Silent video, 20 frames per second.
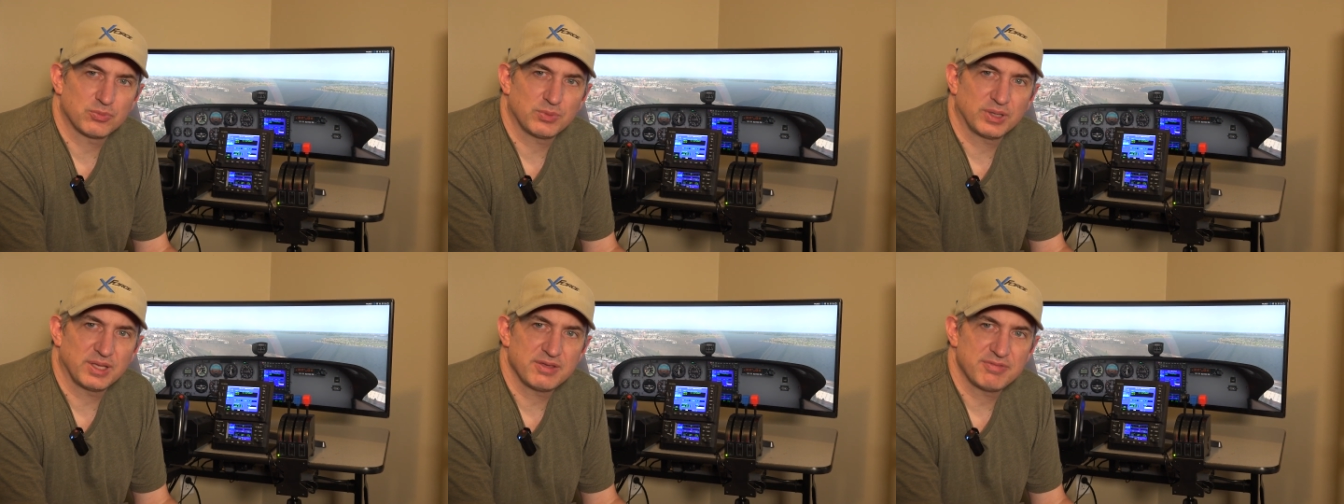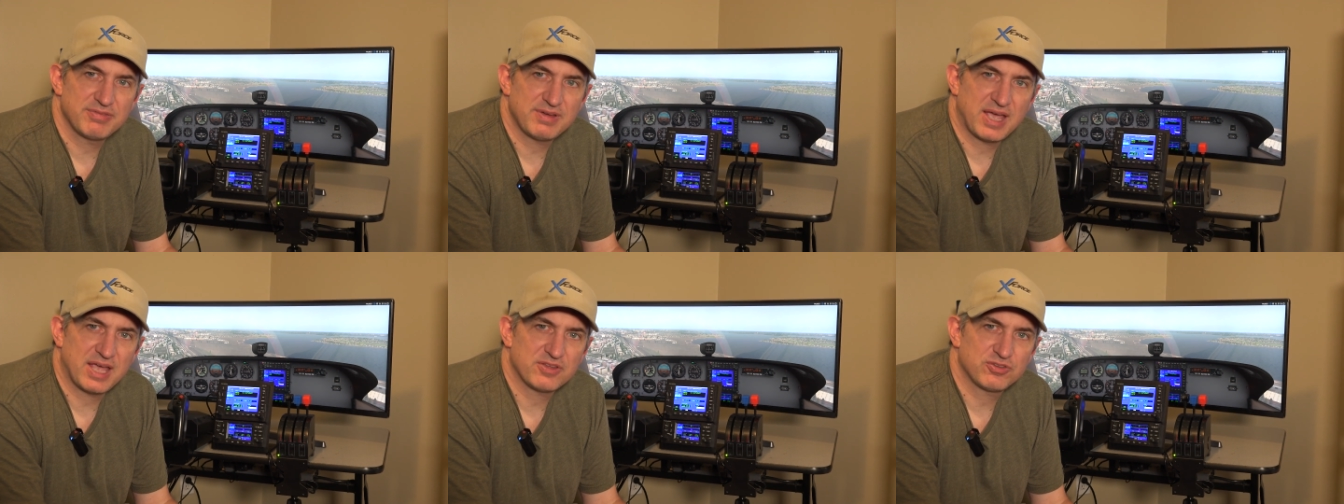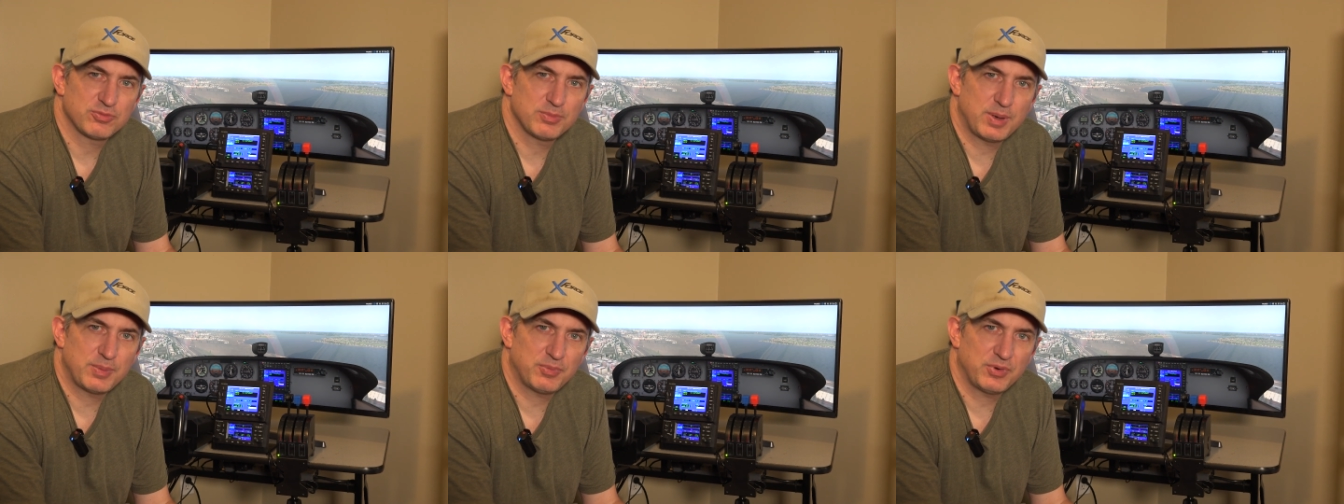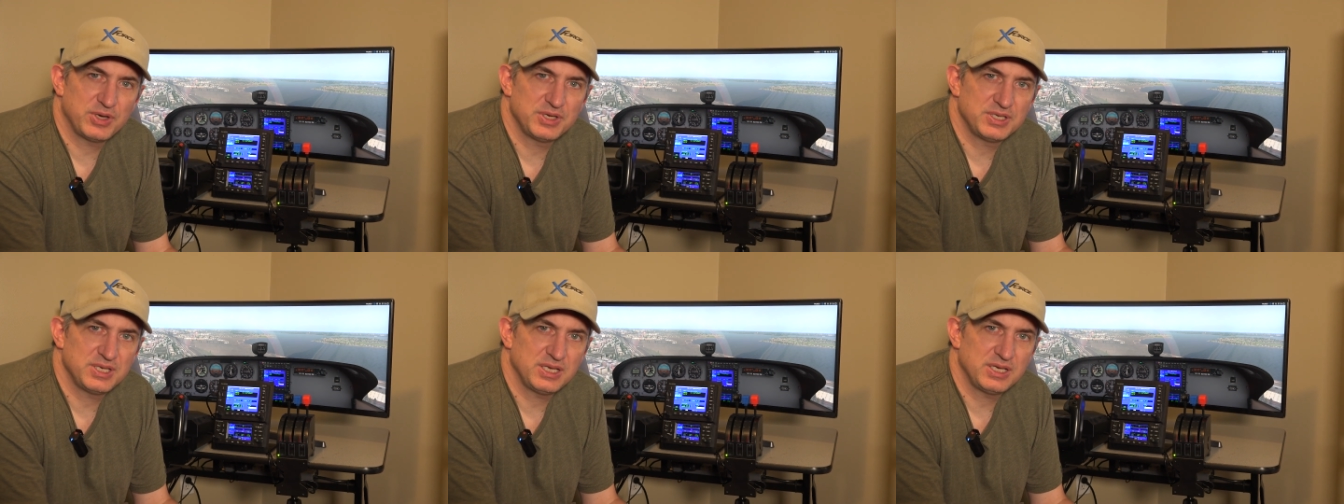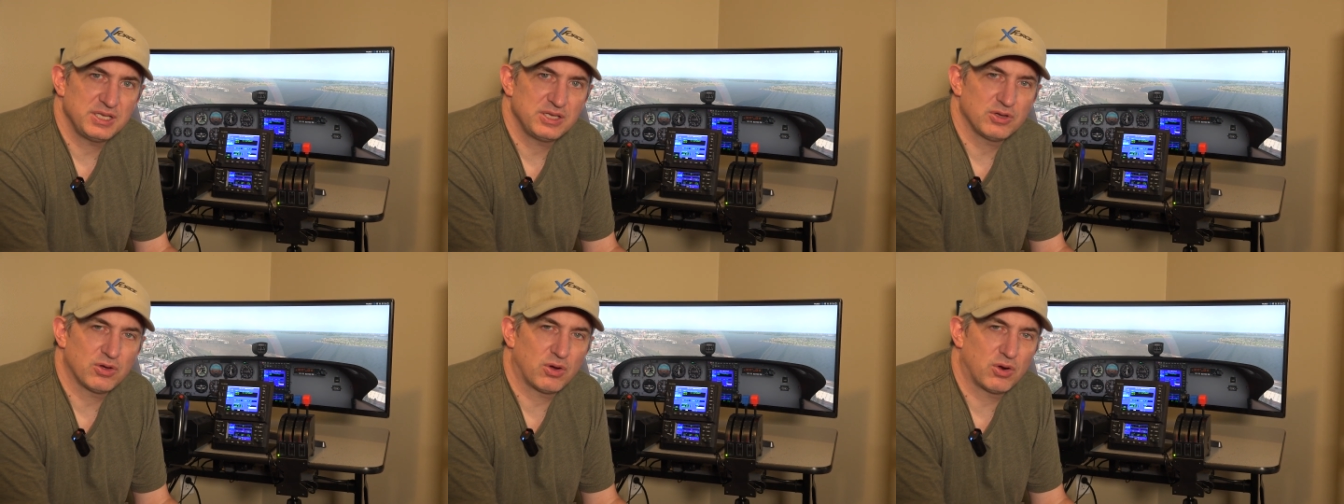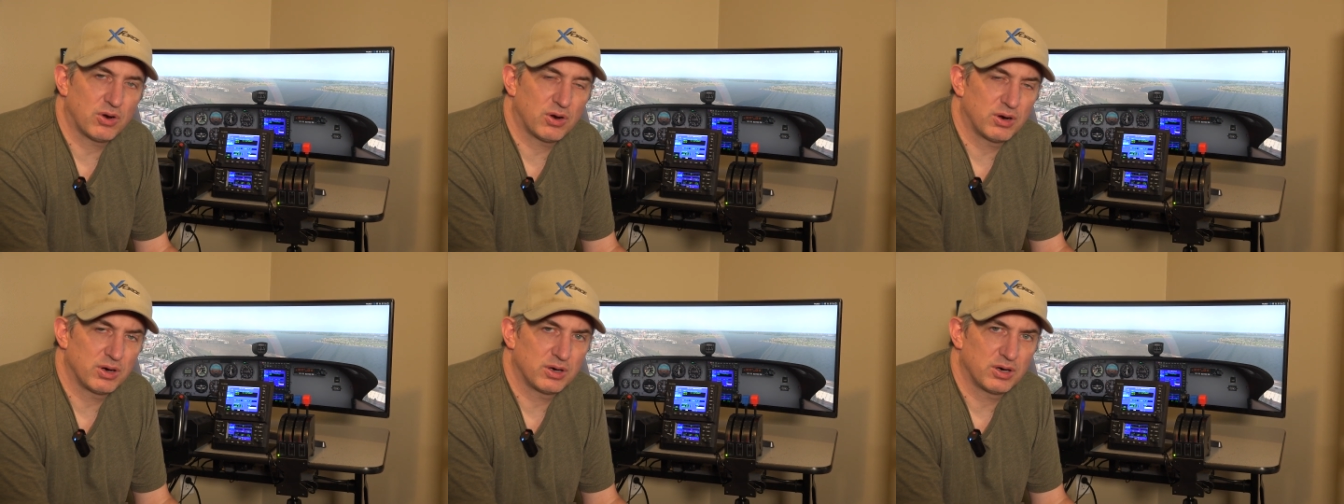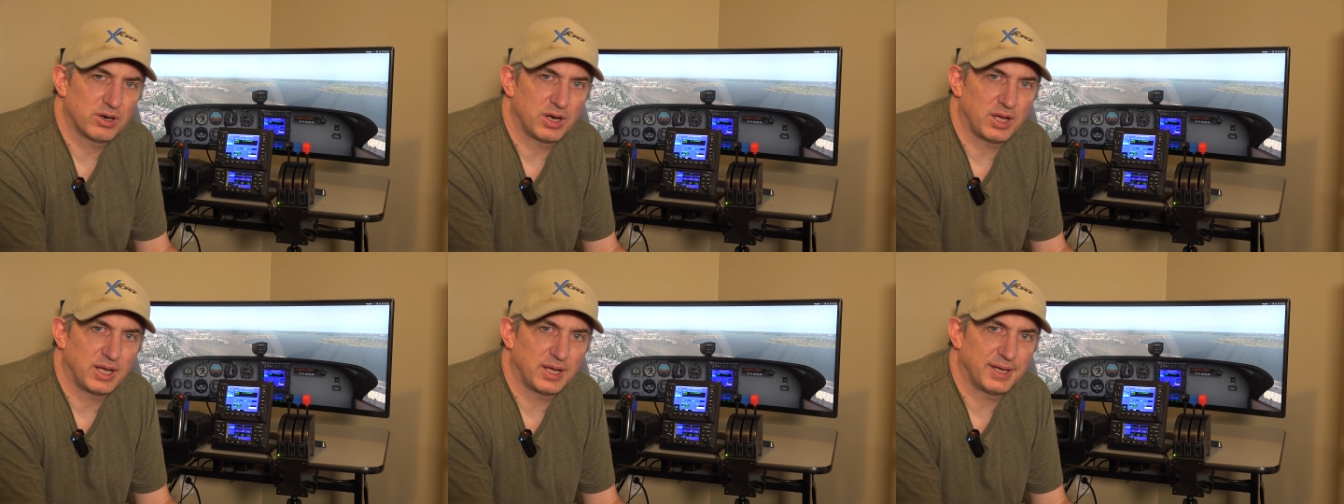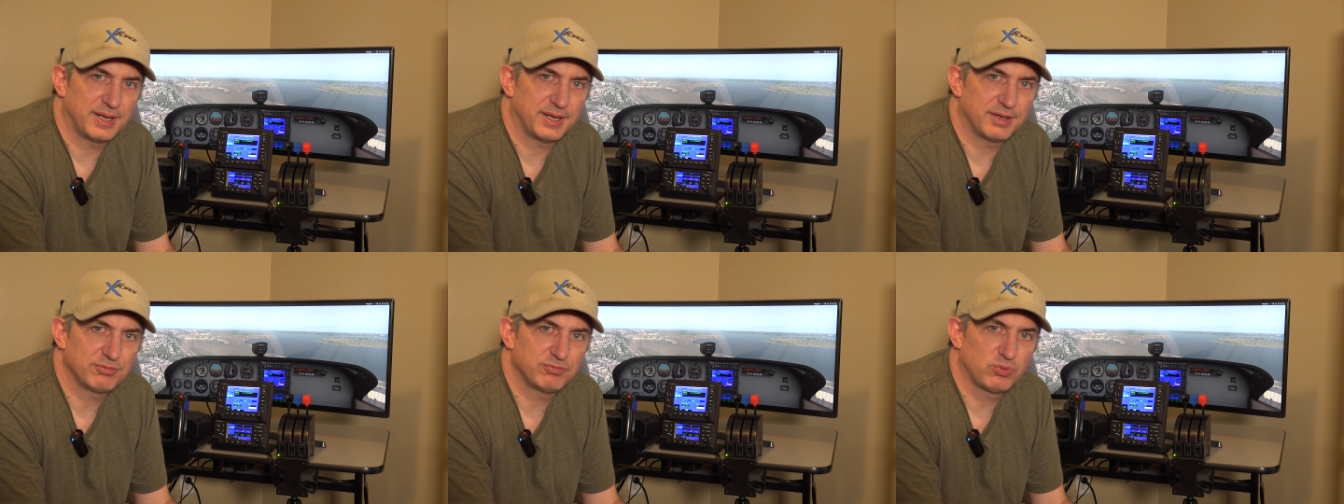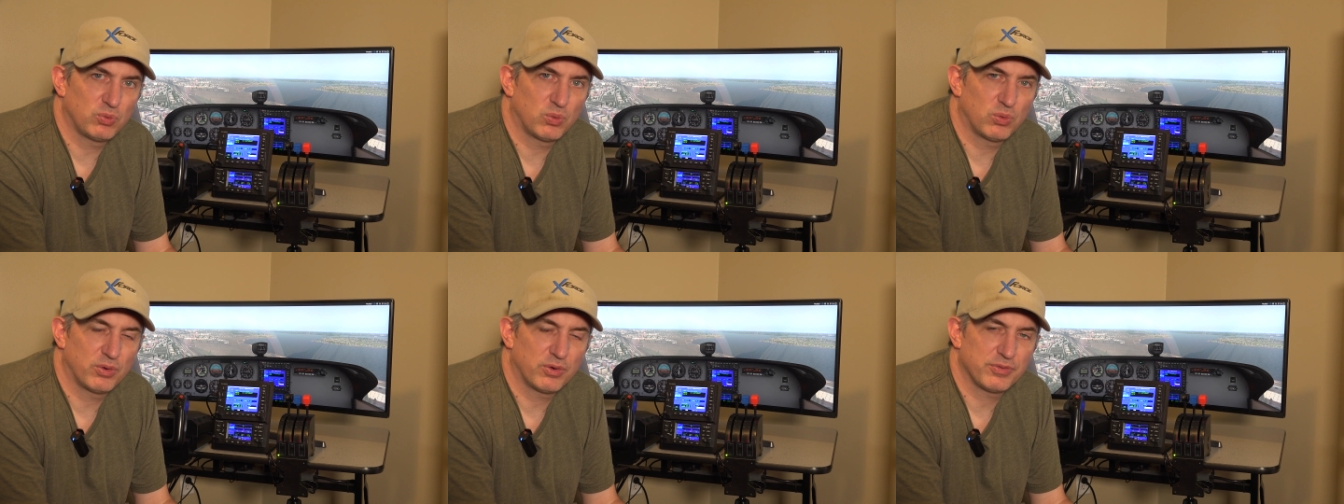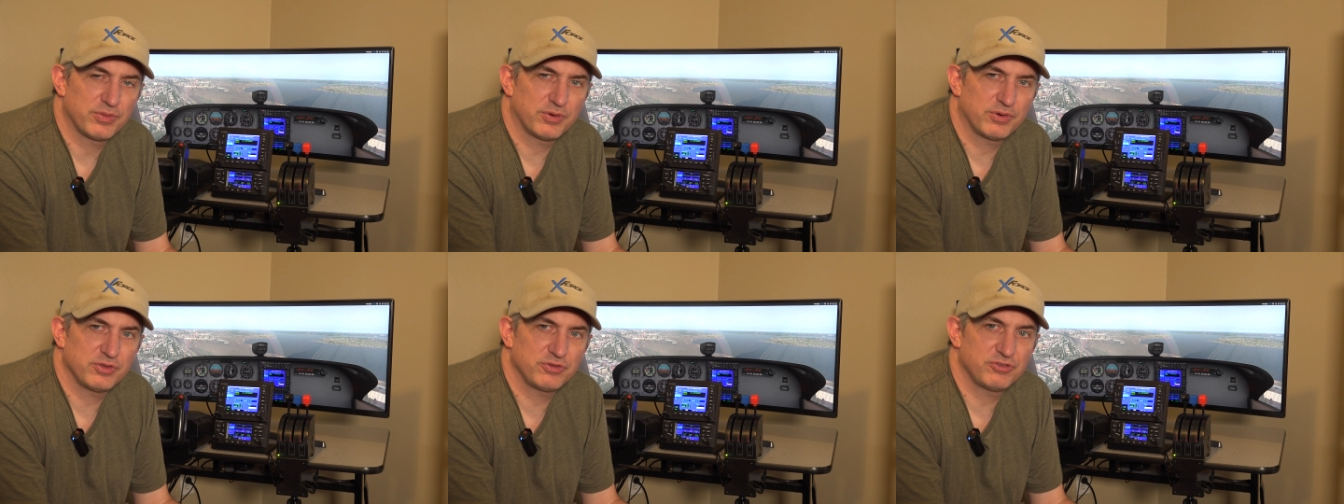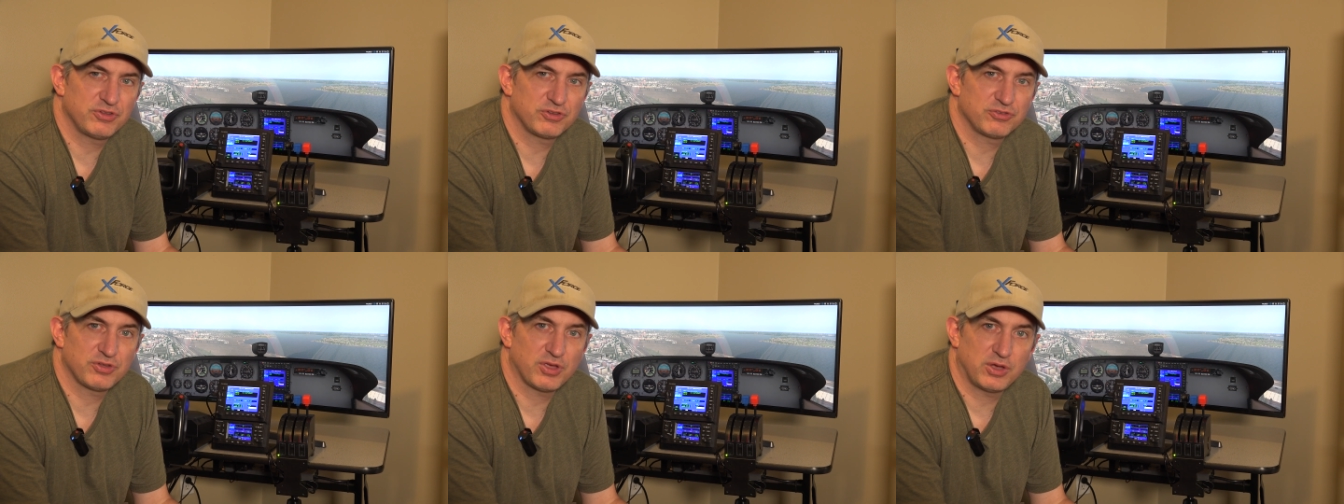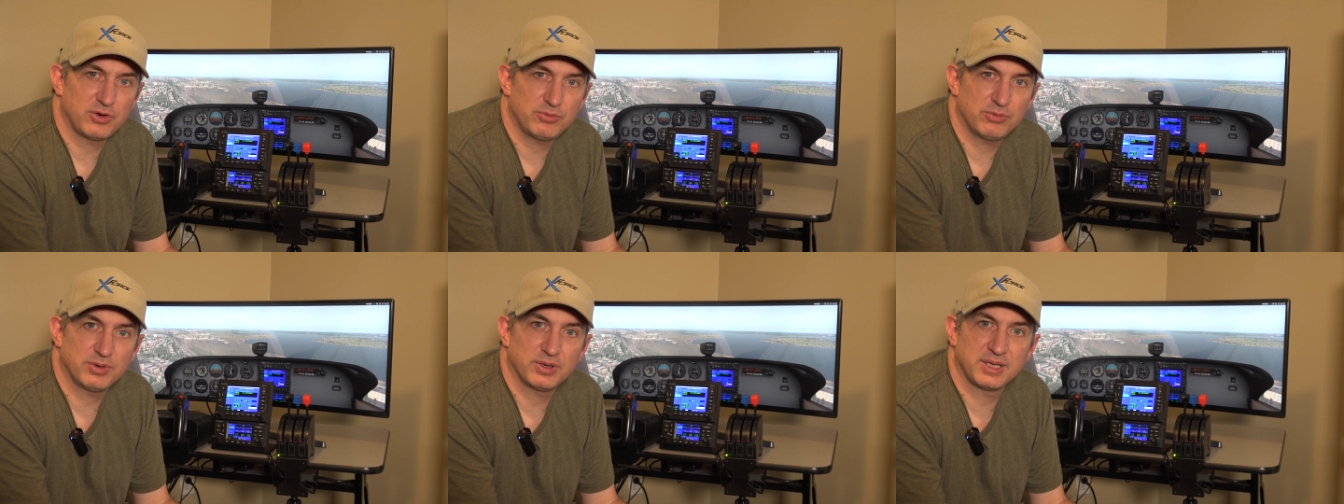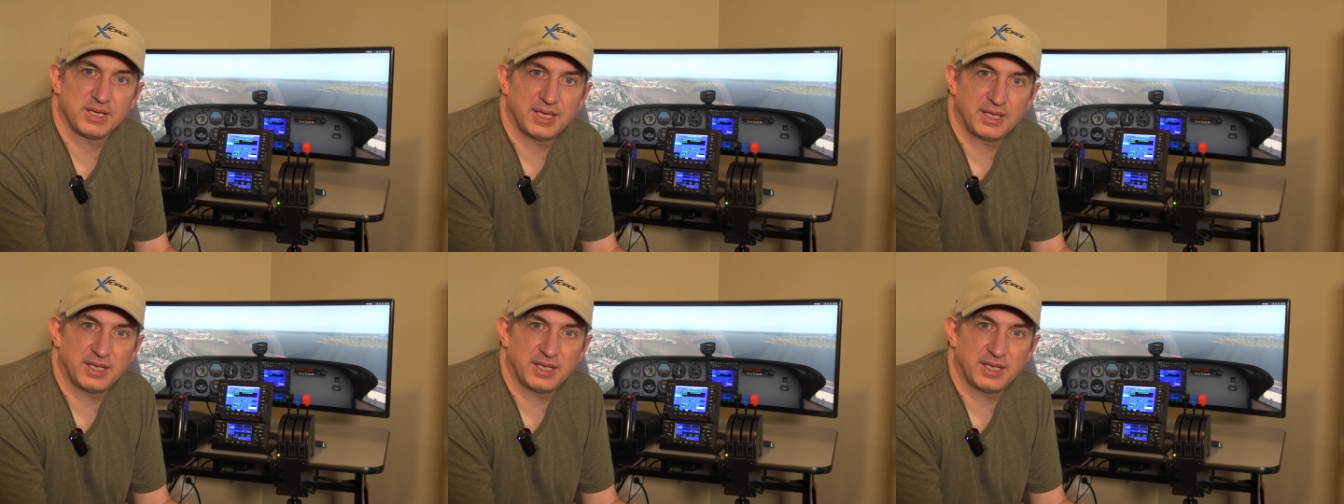of really fast memory, DDR4 uh,